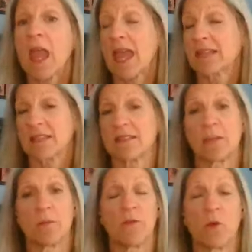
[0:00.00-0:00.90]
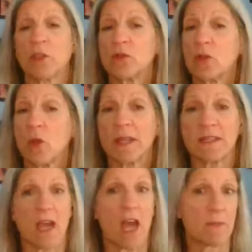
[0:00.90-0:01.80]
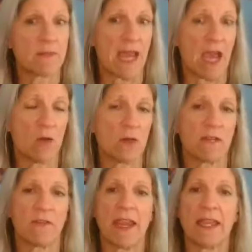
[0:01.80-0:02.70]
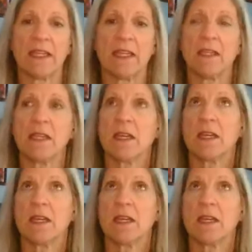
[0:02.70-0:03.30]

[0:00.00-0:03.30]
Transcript: As I said before, you don't get to opt out of any